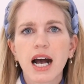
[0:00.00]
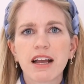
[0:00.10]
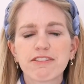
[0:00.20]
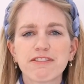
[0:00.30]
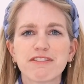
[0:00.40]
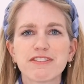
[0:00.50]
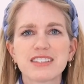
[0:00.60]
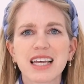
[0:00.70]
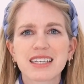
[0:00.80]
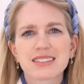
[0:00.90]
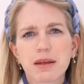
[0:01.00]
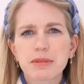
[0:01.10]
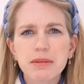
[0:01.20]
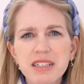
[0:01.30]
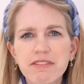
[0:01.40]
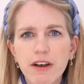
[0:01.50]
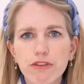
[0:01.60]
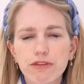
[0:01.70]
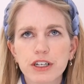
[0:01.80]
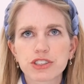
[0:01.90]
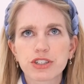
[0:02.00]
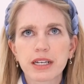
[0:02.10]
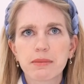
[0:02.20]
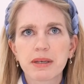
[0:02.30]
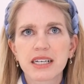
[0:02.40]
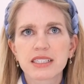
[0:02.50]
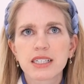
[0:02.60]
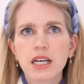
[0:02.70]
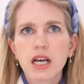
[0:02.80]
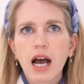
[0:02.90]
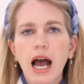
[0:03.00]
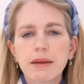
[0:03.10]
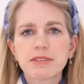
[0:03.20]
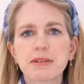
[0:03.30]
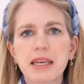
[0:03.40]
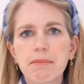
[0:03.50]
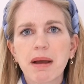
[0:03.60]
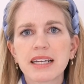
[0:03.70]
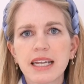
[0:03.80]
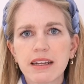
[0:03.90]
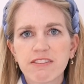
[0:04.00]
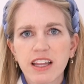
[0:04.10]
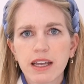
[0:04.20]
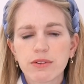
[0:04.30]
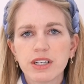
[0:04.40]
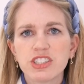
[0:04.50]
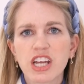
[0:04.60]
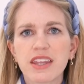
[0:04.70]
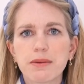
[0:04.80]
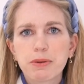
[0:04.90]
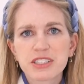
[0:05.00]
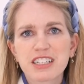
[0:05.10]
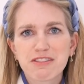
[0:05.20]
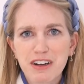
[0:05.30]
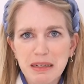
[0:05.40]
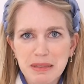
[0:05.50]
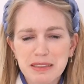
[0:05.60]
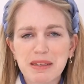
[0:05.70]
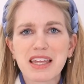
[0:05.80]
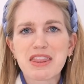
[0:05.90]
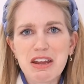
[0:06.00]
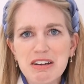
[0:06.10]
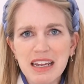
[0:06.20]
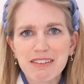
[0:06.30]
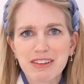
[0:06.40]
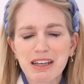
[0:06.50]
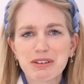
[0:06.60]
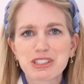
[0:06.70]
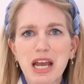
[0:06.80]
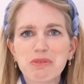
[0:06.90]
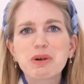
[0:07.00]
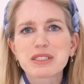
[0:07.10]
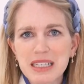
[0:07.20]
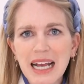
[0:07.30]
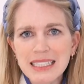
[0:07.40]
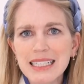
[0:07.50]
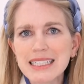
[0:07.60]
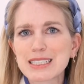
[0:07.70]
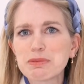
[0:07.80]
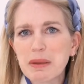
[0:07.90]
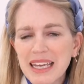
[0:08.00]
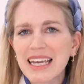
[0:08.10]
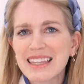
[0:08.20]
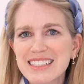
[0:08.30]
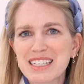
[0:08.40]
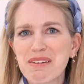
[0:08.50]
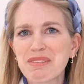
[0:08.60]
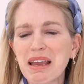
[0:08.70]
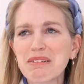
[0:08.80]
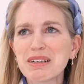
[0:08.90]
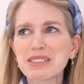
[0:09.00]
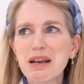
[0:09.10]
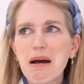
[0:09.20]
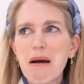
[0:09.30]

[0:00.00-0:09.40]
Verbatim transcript: I like sometimes I felt frustrated because I'm speaking my native language and the person in front of me is speaking their native language, and we're technically speaking the same language,